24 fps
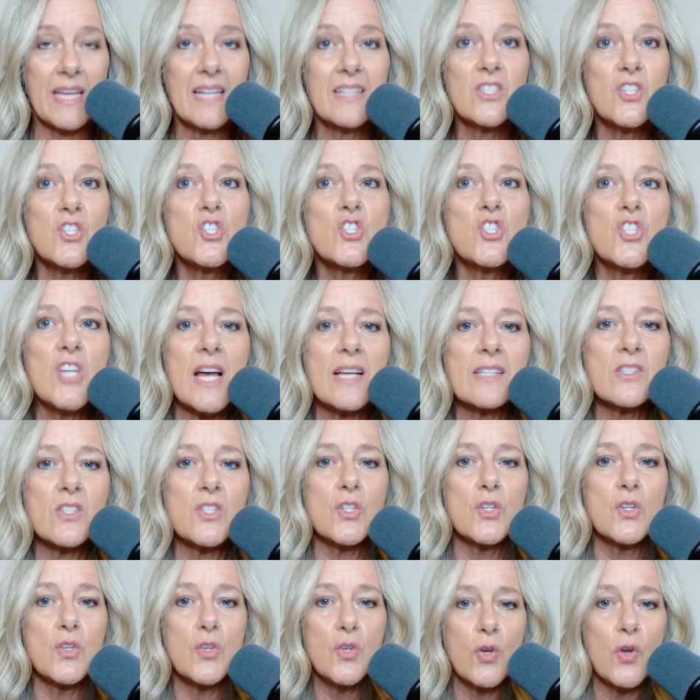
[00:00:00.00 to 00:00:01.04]
it's
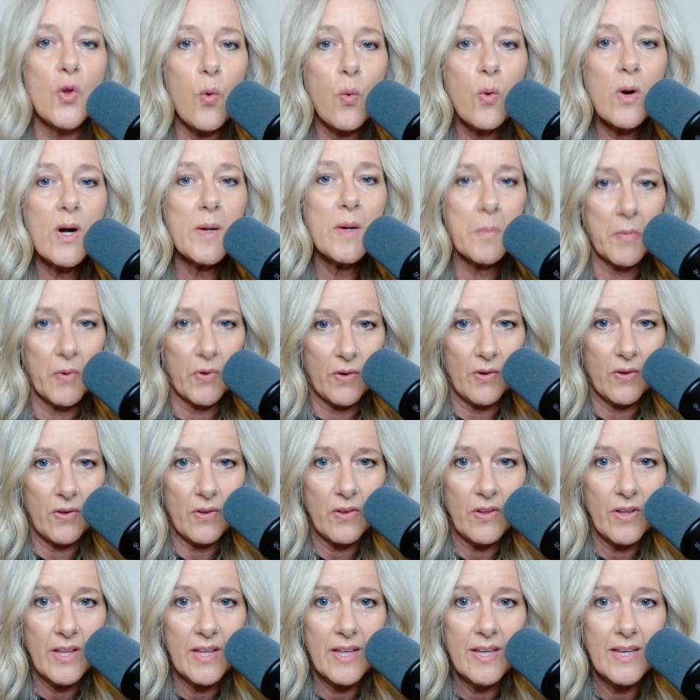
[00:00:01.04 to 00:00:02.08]
just
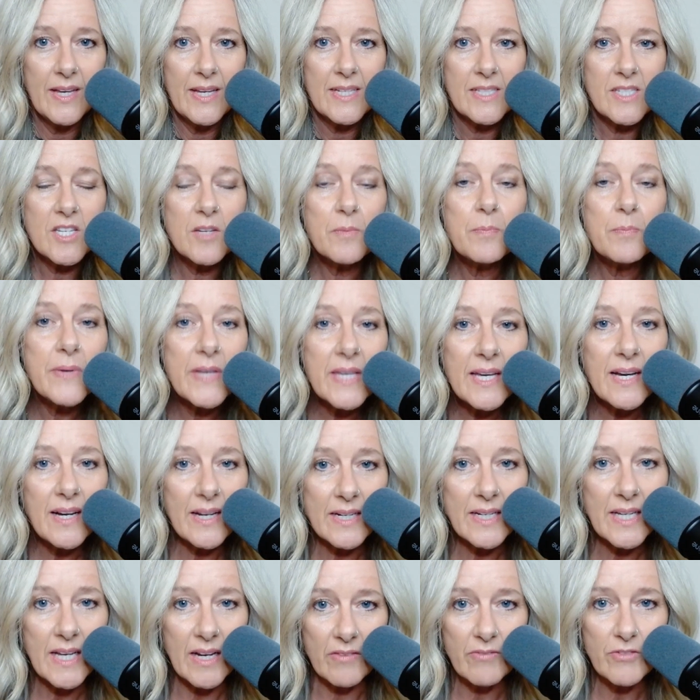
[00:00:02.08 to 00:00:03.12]
normal to be
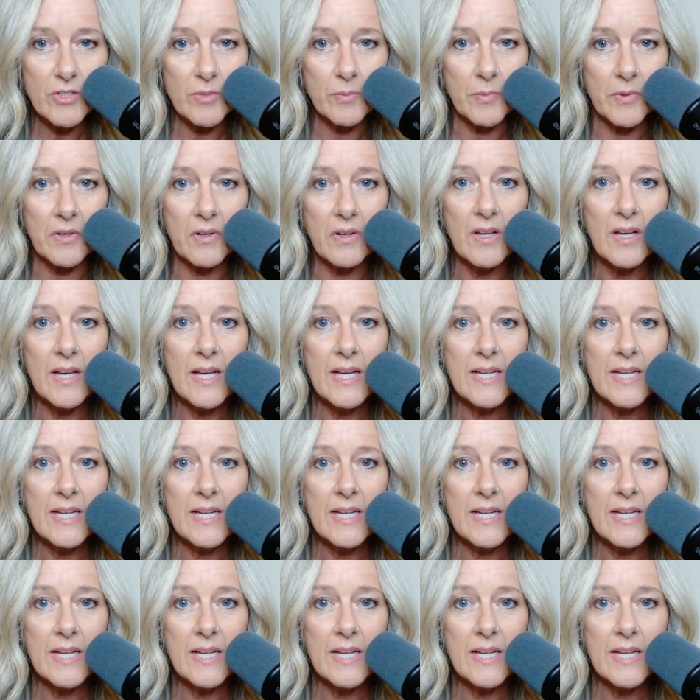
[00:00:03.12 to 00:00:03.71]
uncomfortable,